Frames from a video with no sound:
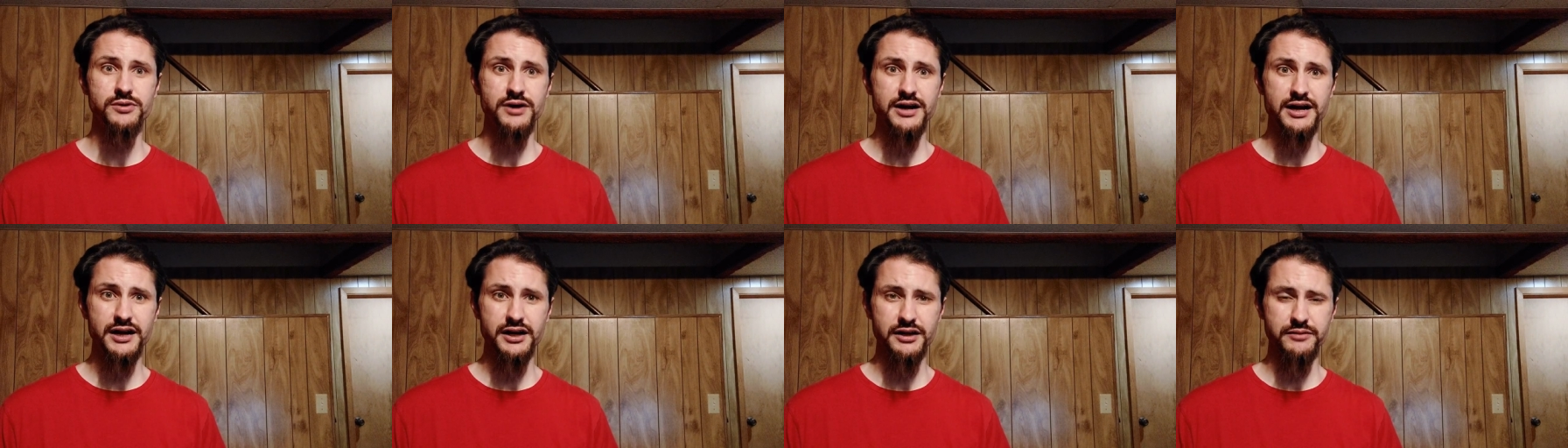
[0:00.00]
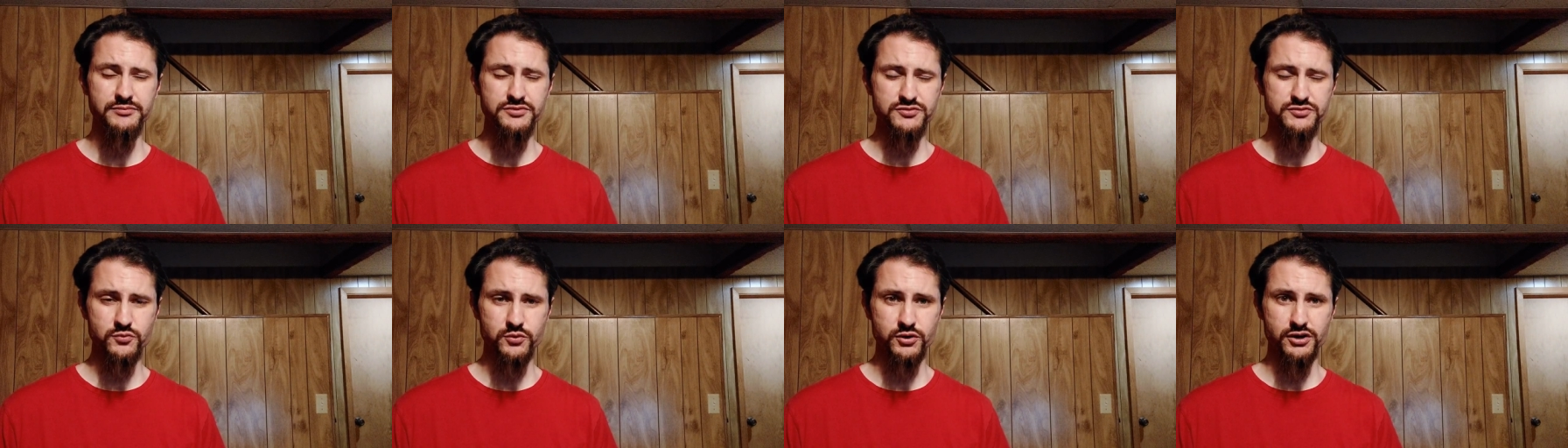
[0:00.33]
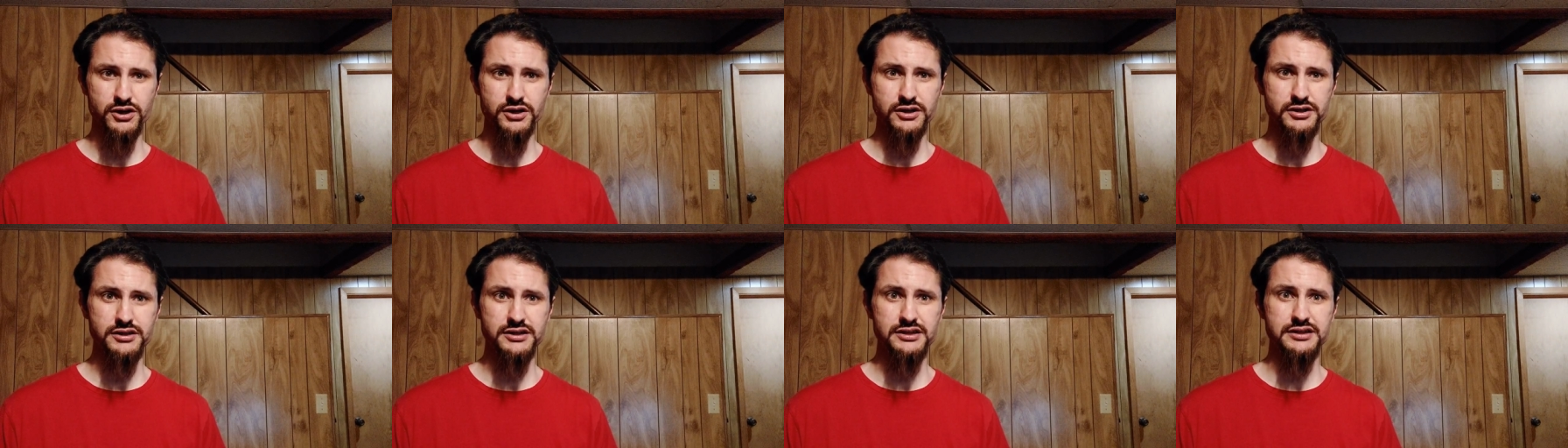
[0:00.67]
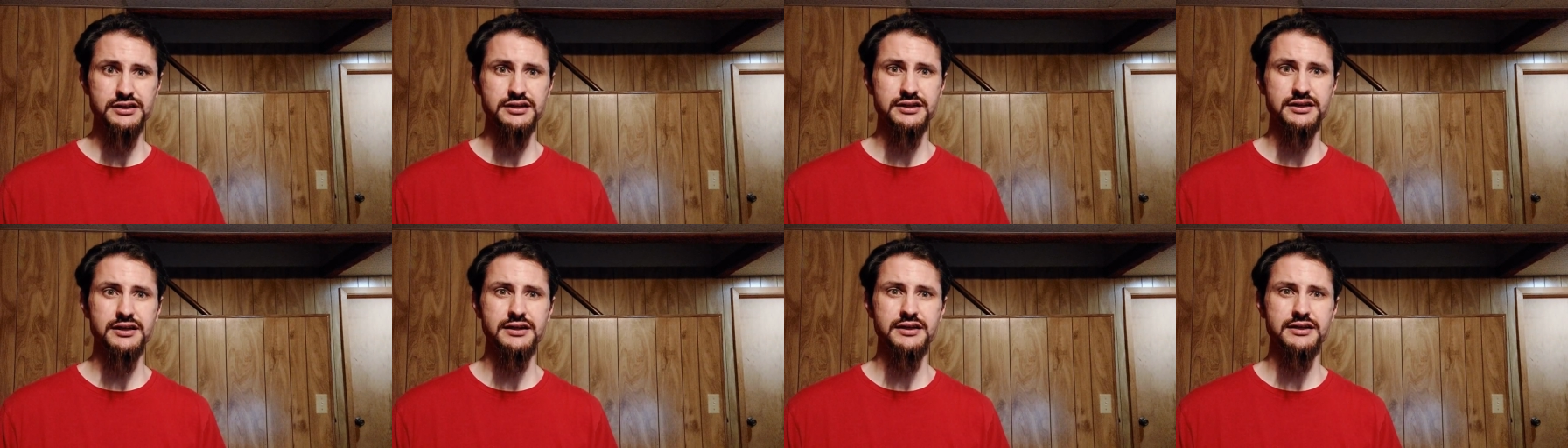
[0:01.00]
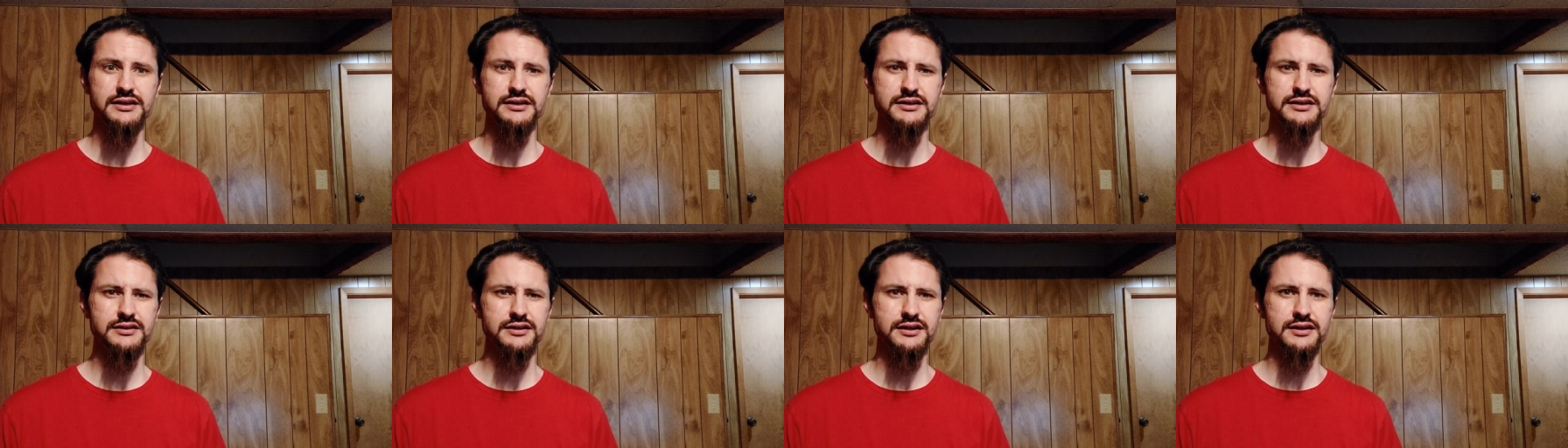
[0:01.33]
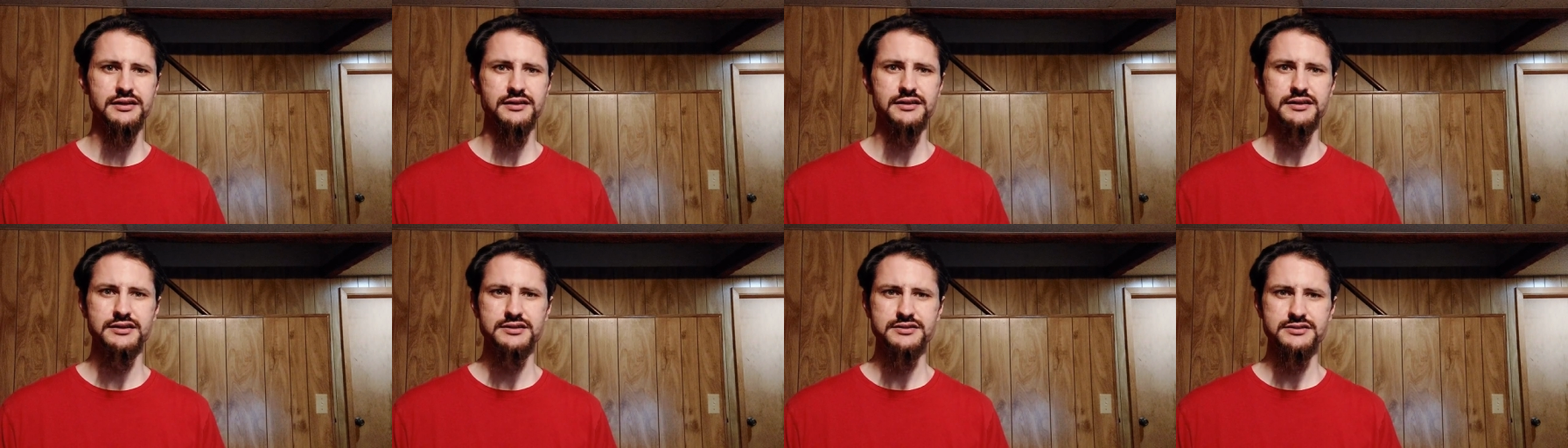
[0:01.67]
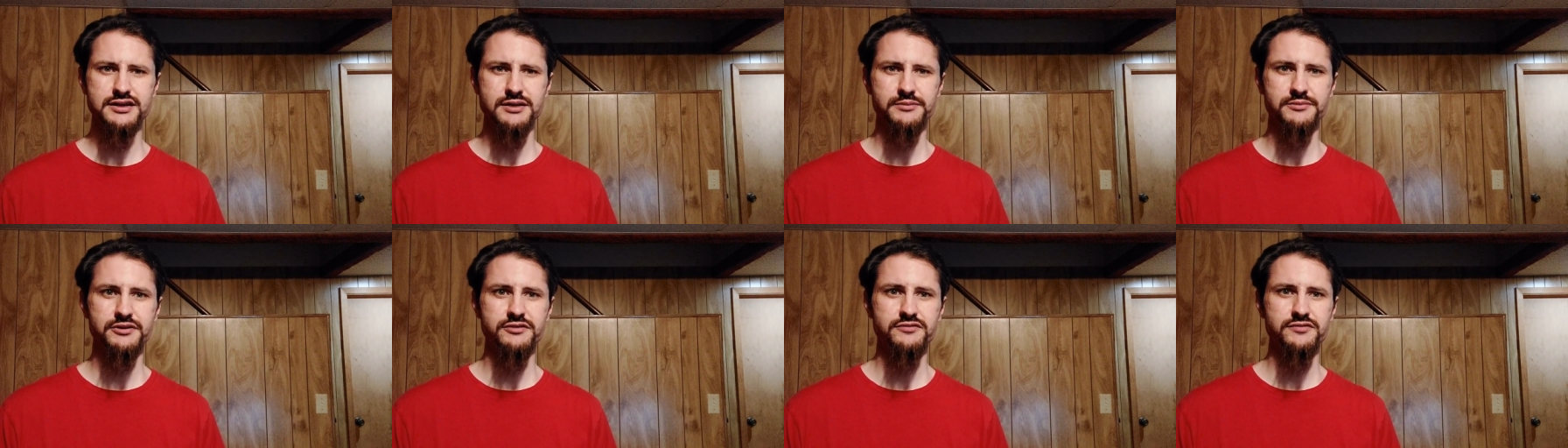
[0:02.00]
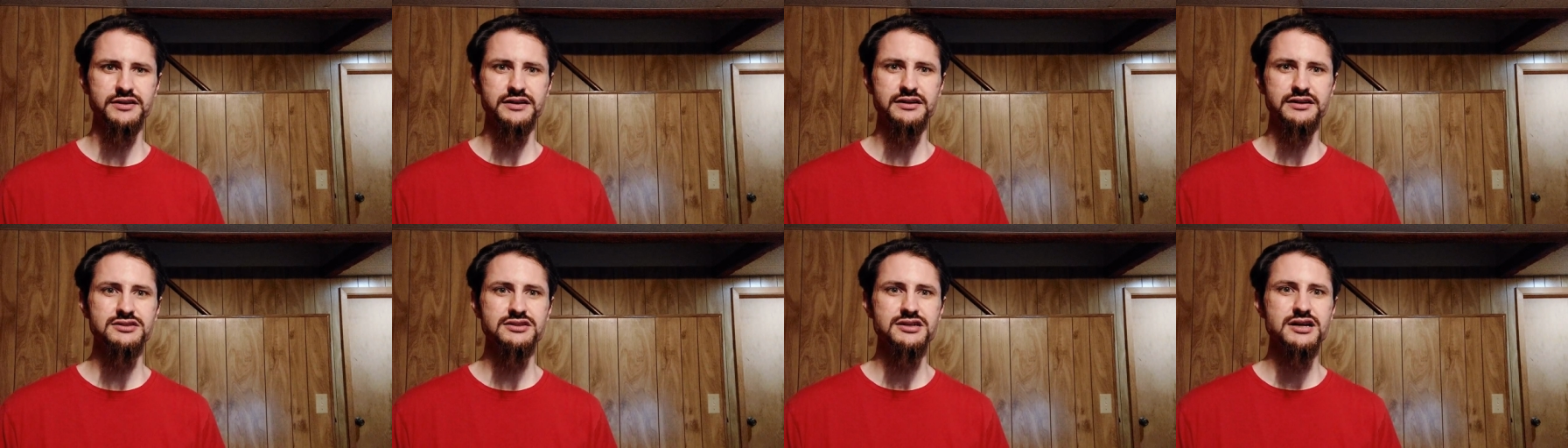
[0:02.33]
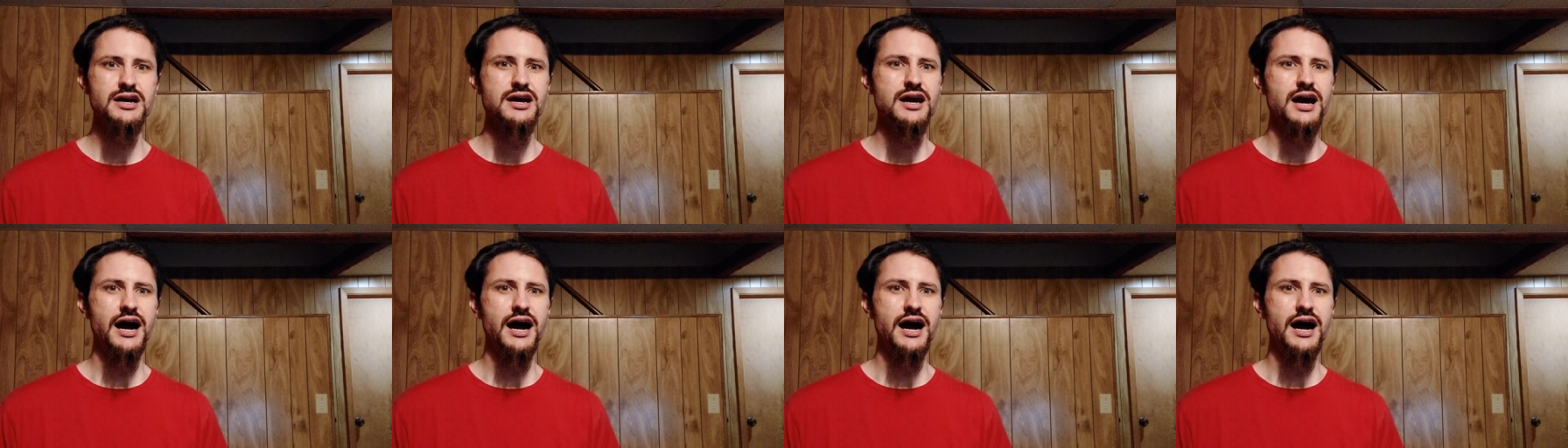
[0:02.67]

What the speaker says: primes work in these number fields,